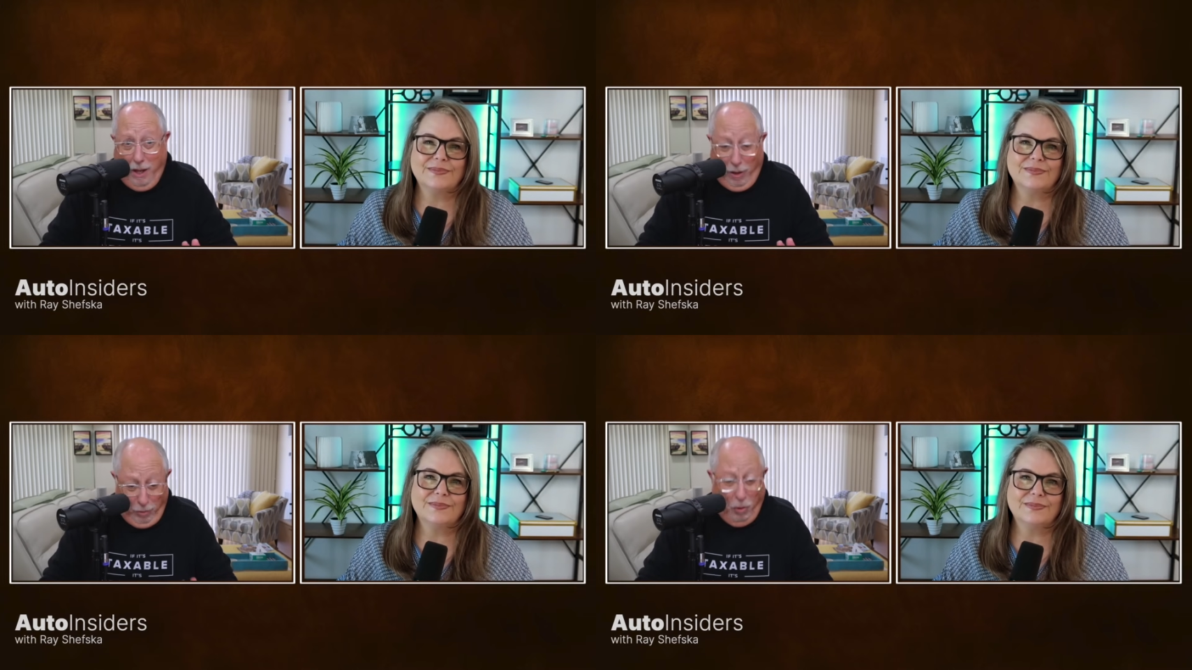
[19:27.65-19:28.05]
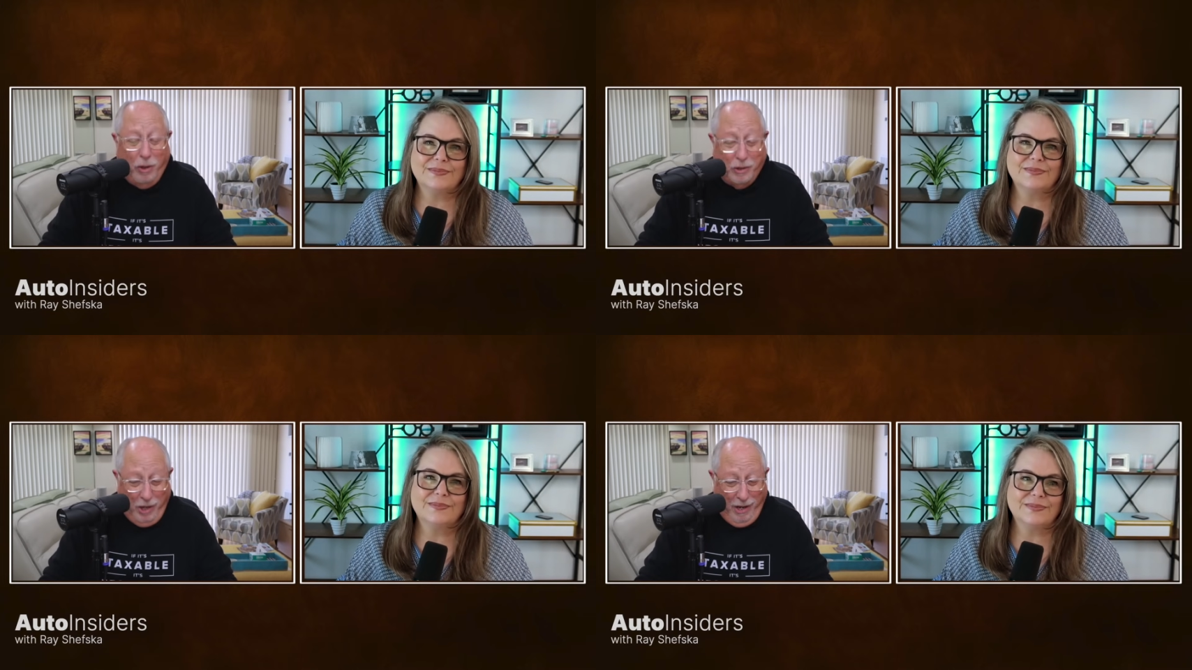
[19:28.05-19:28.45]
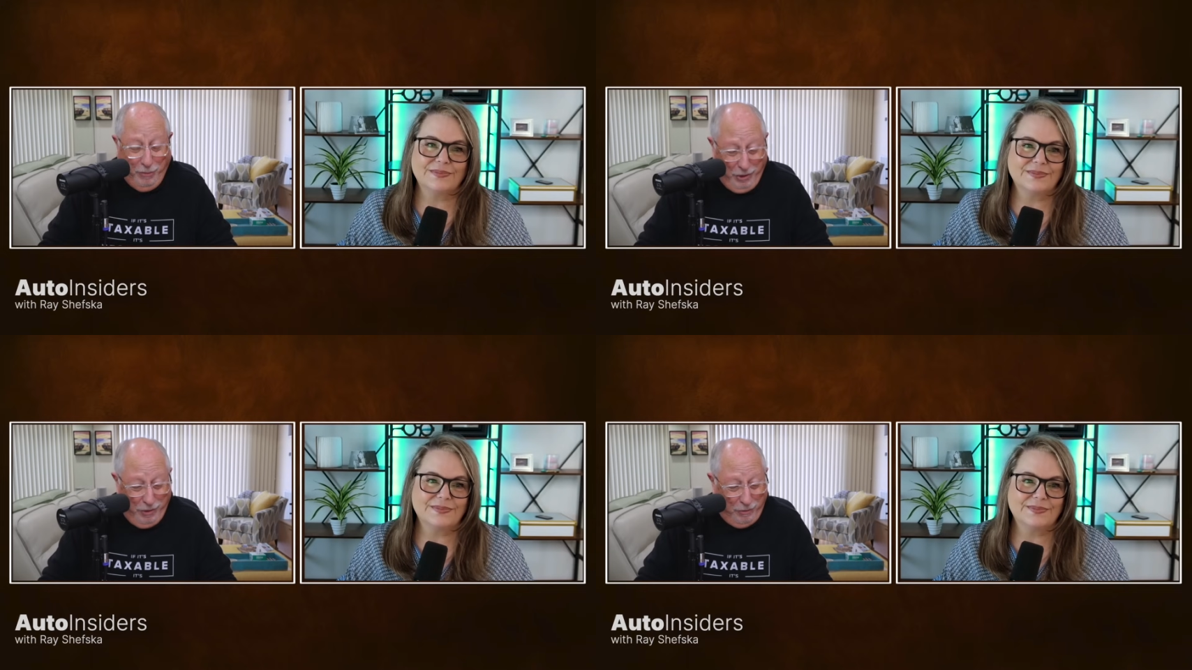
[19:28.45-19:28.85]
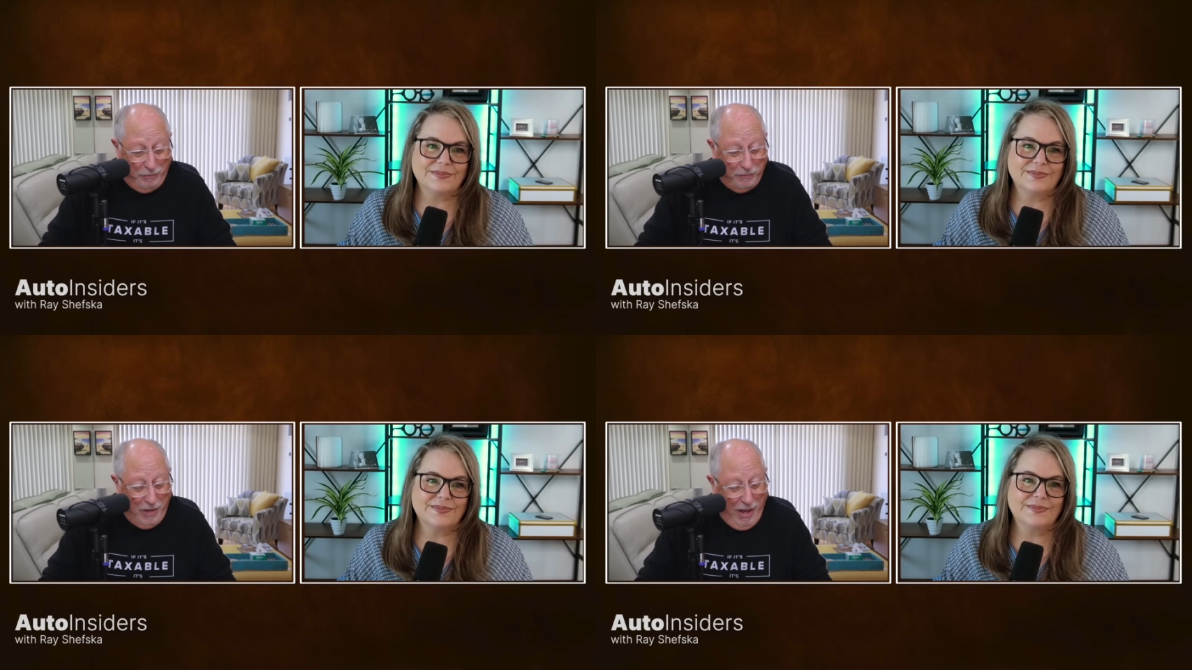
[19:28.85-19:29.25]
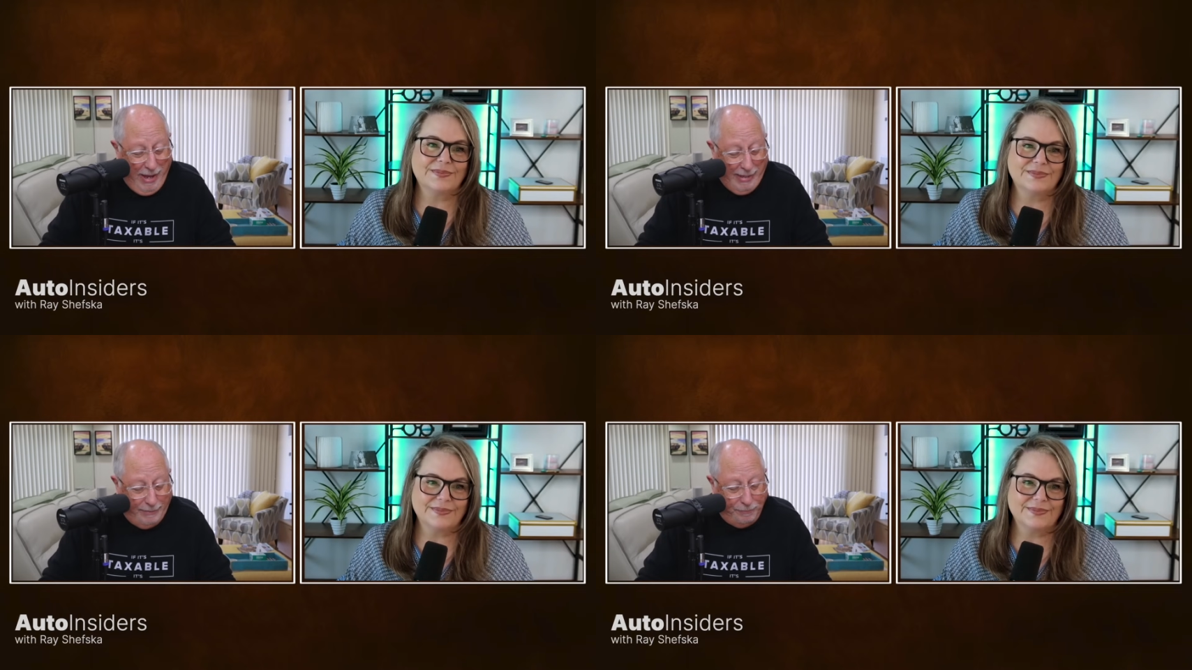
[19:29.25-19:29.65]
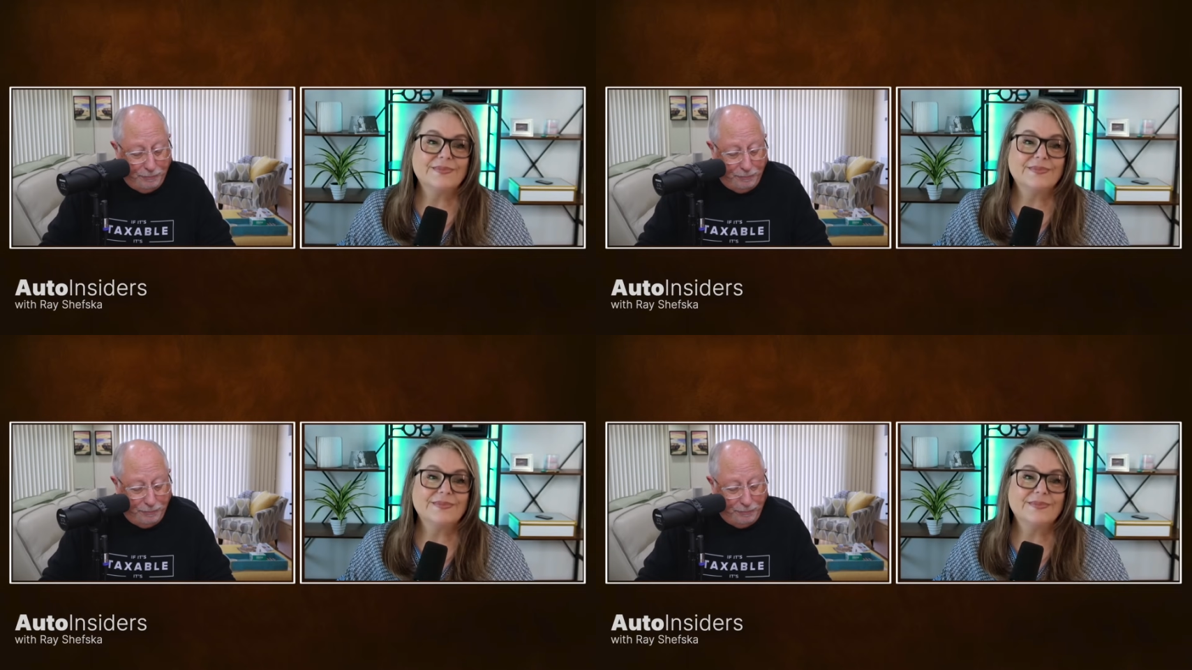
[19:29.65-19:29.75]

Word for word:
Speaker 1: a long time ago and